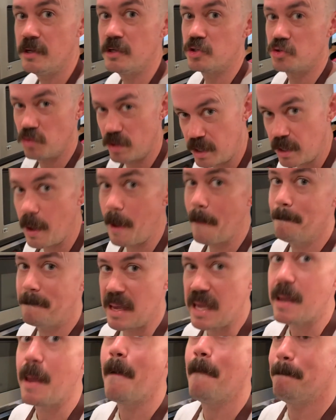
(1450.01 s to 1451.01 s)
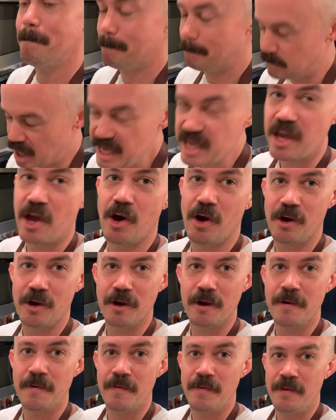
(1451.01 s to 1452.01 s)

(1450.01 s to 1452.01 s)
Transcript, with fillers: Drink PBR